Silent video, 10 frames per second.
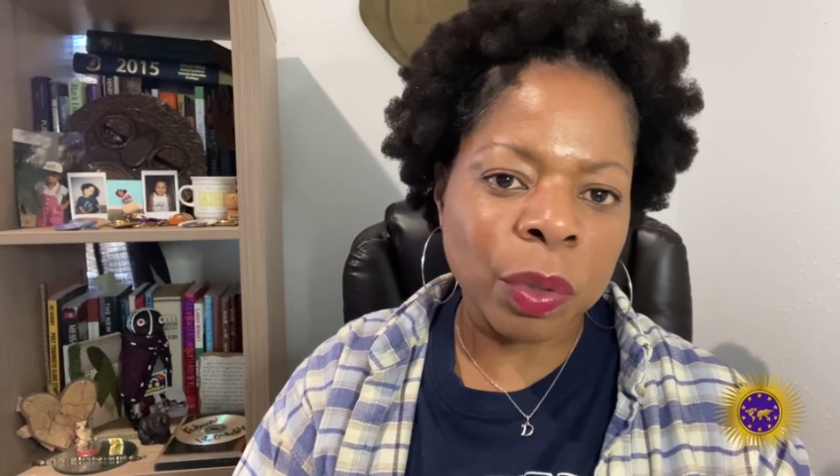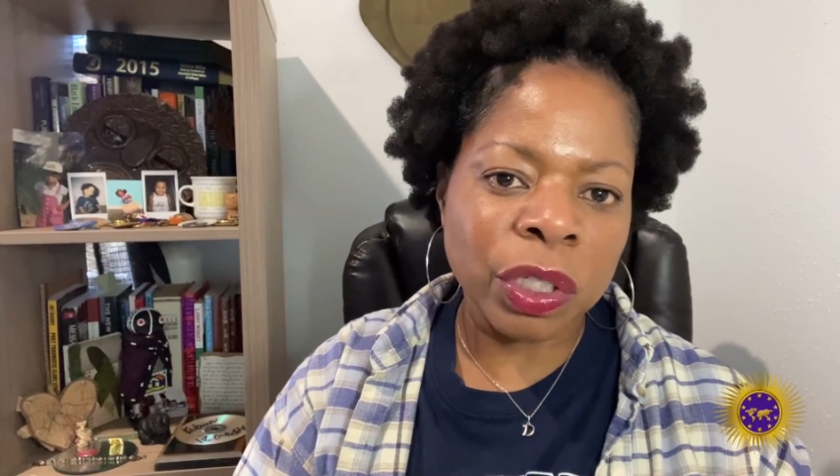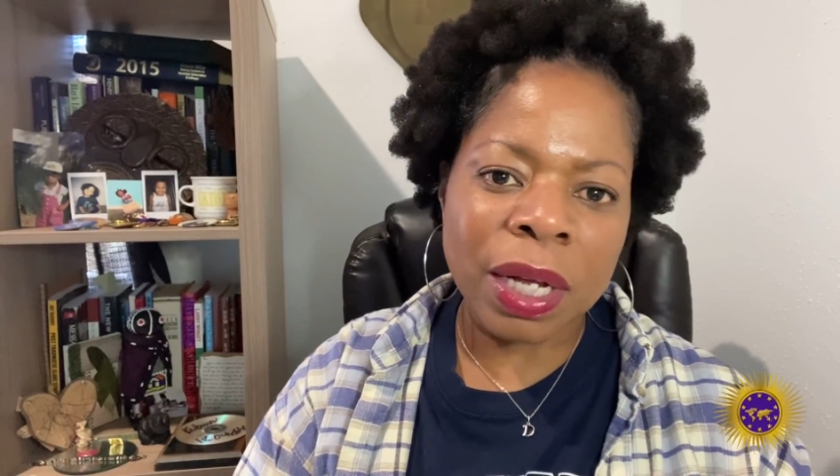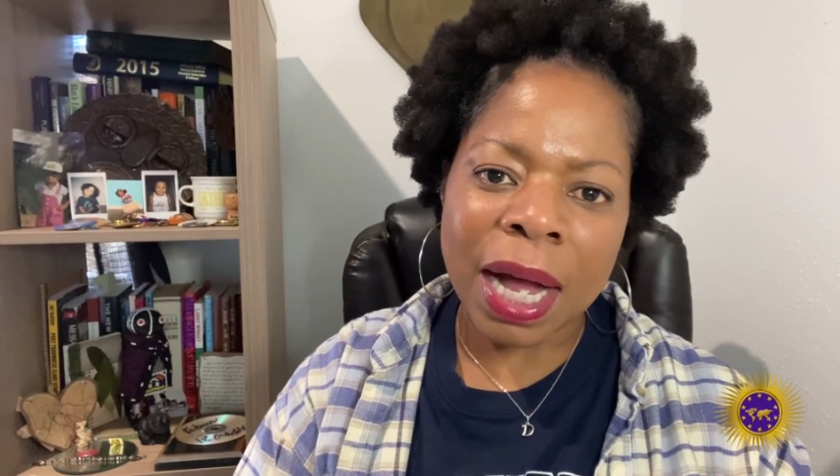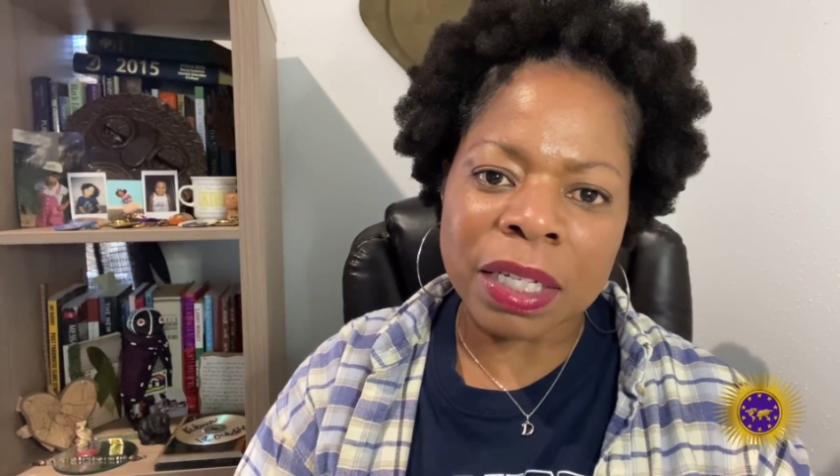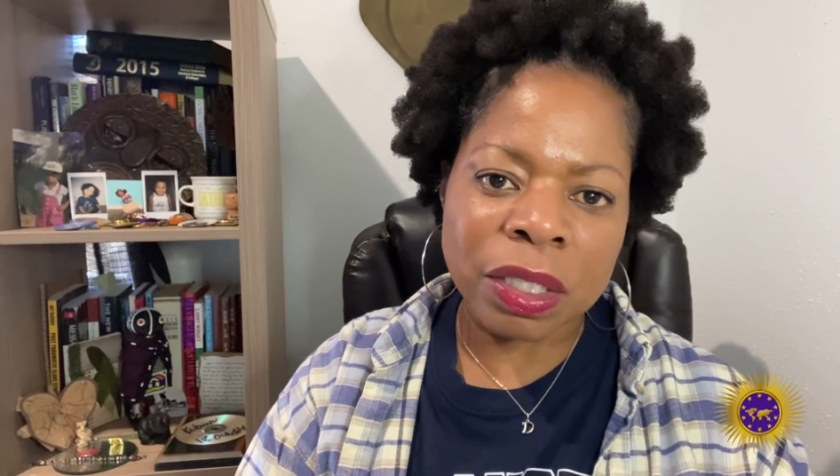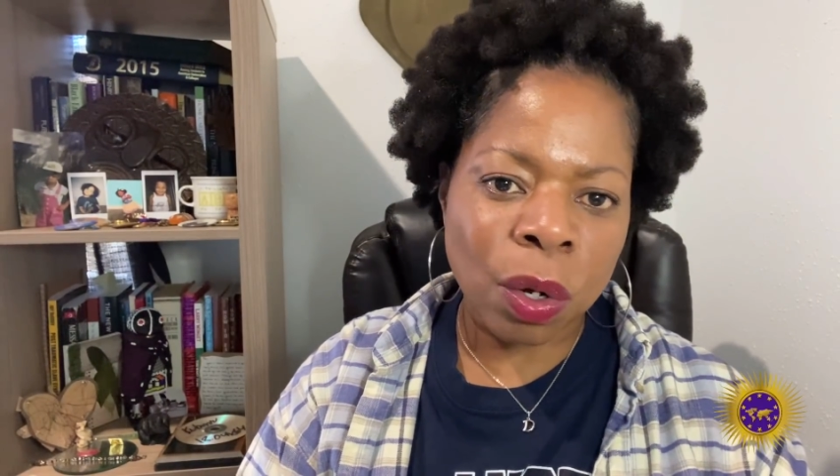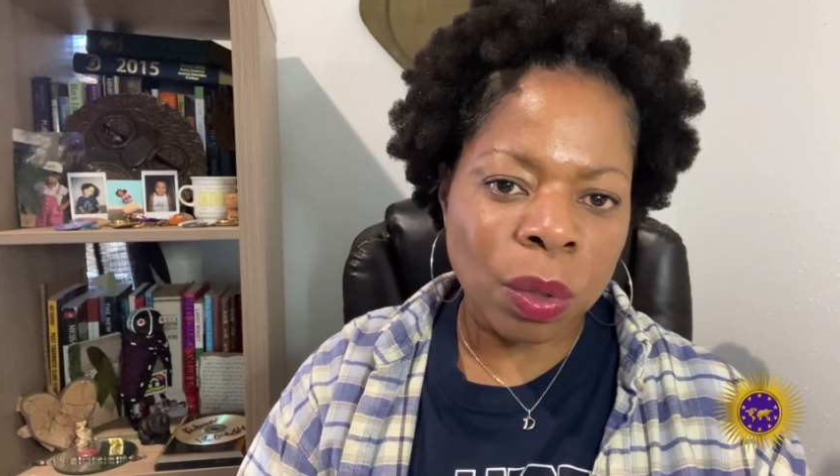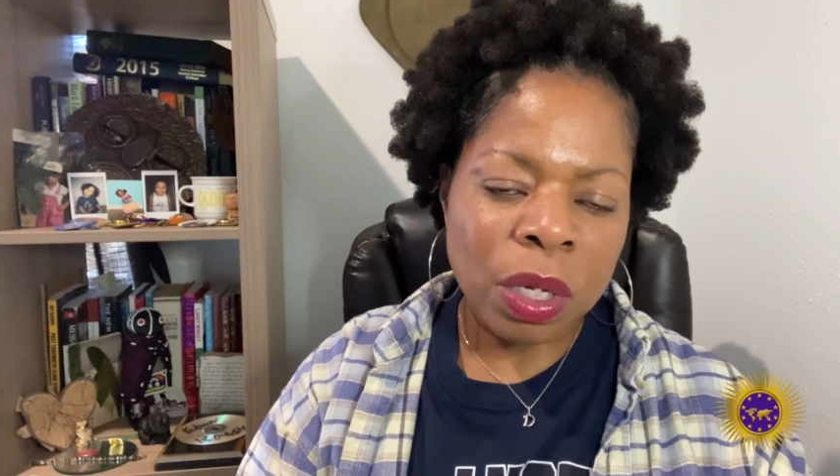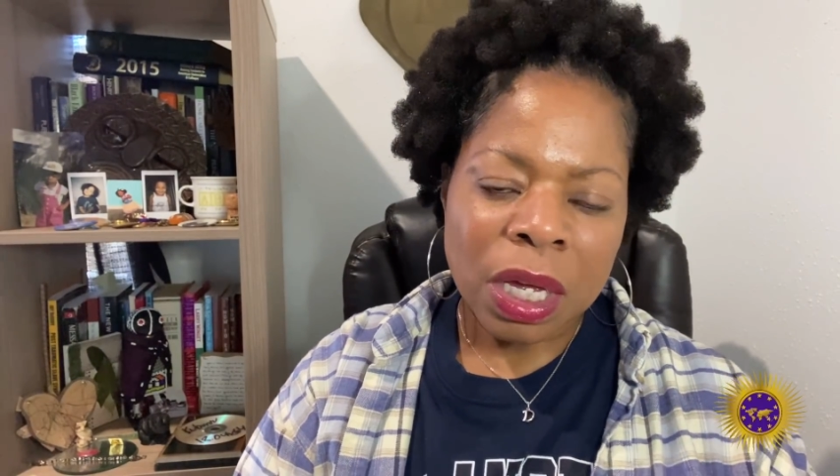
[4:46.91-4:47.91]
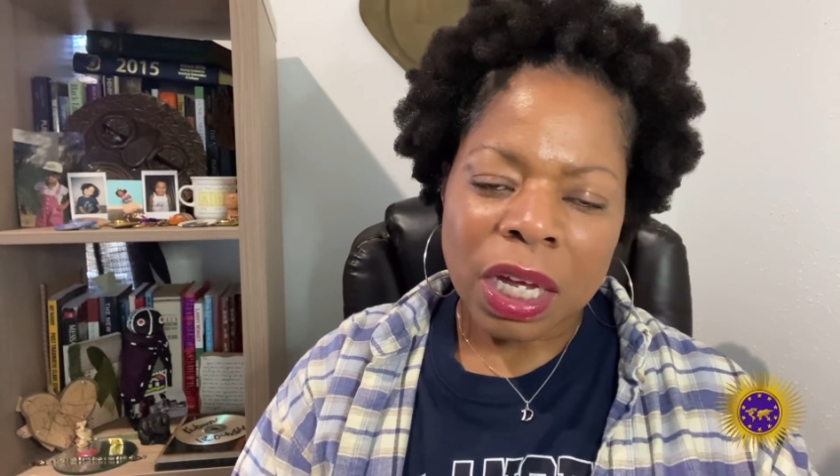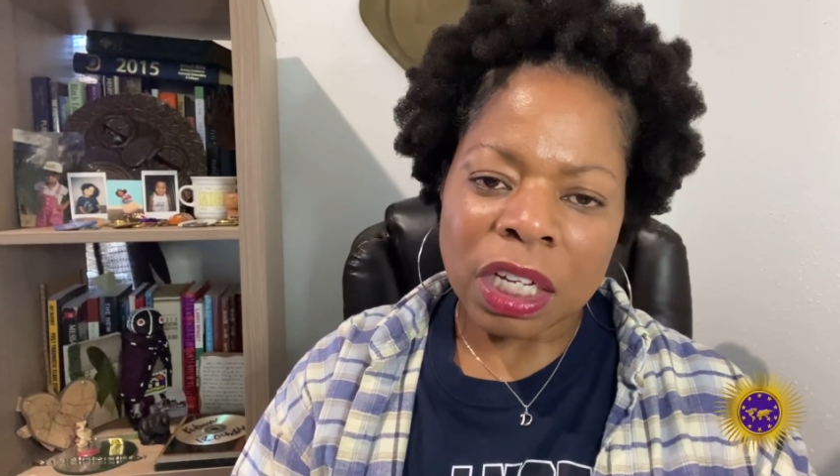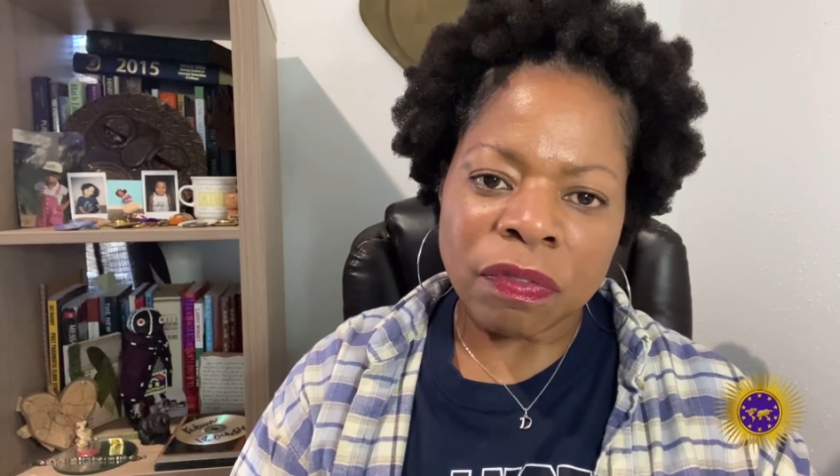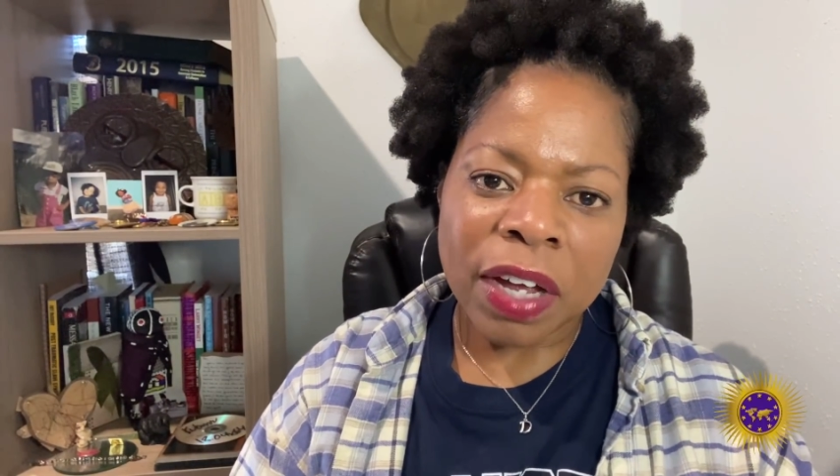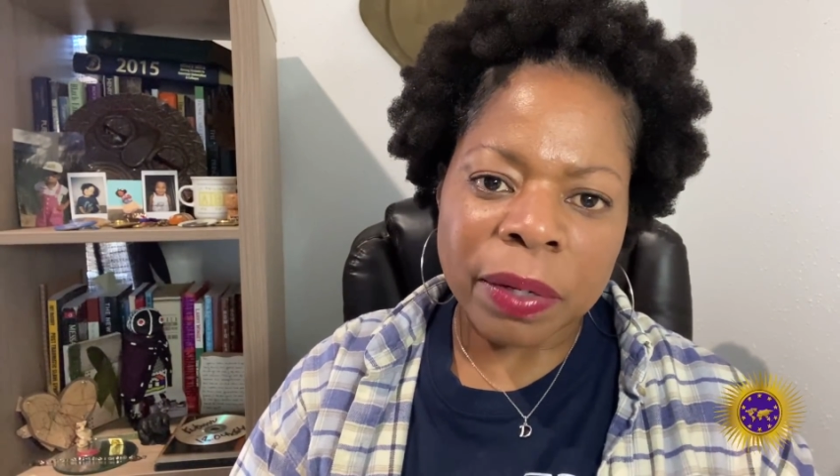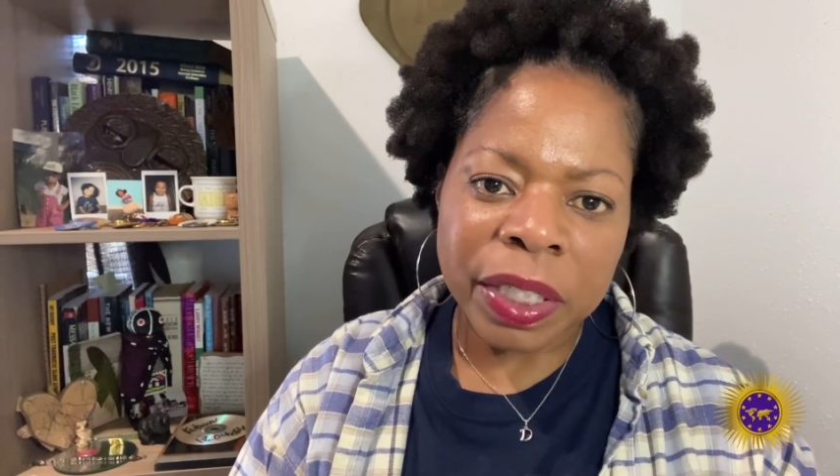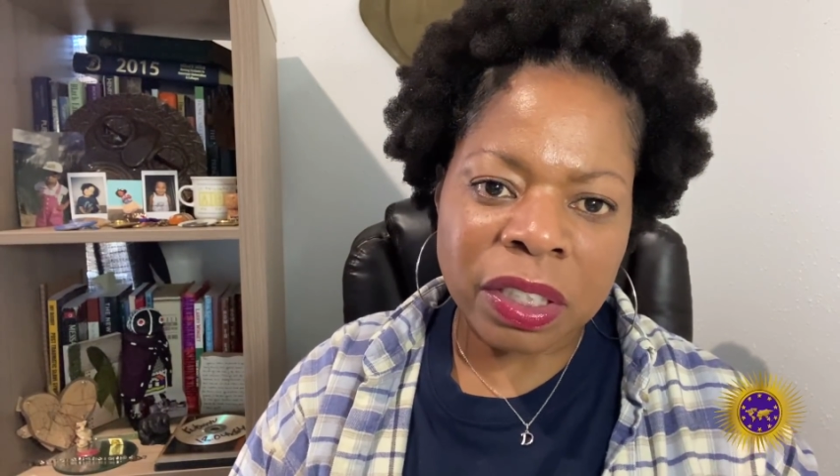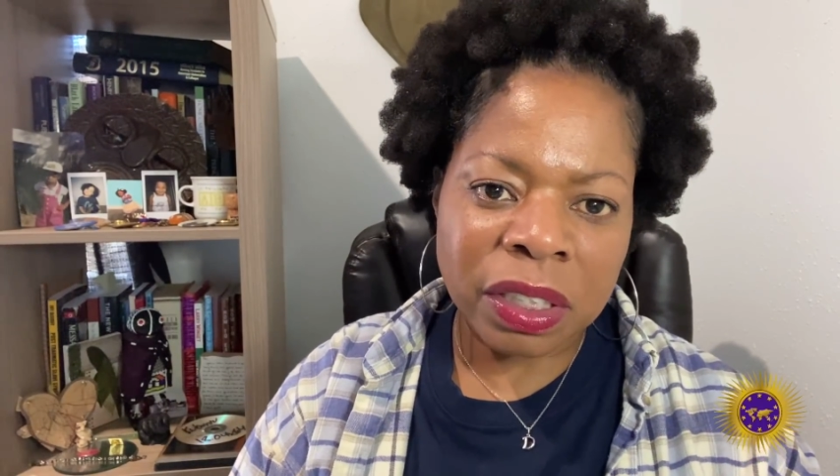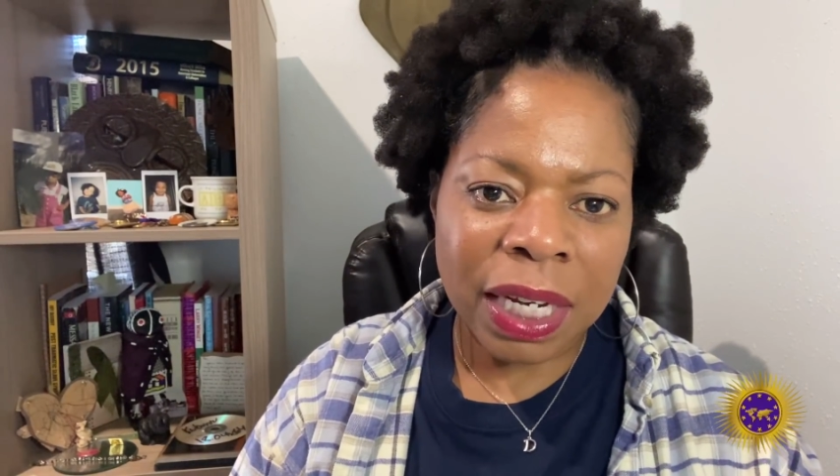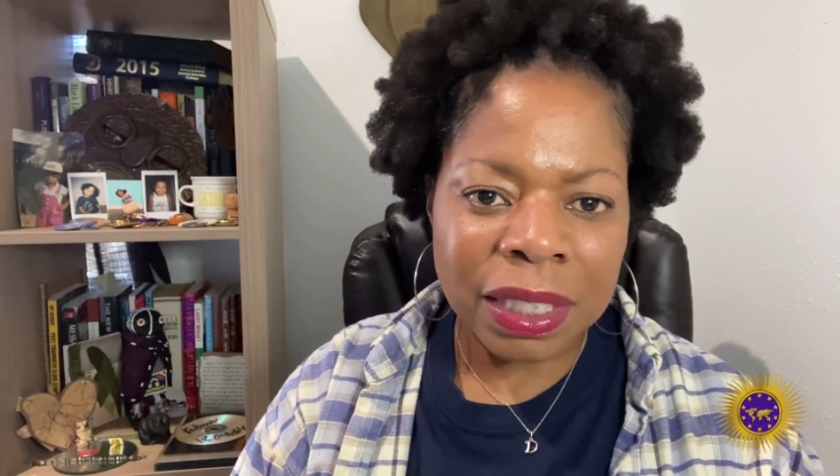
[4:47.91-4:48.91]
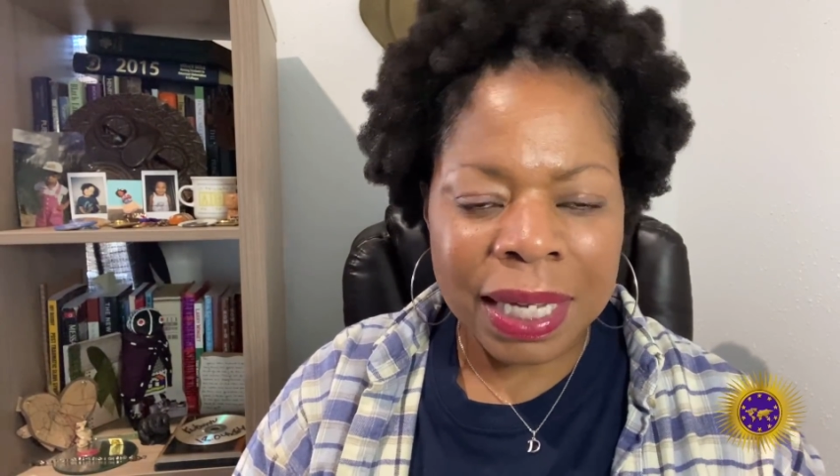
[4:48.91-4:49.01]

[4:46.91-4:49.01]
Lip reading: And you guys know in various states,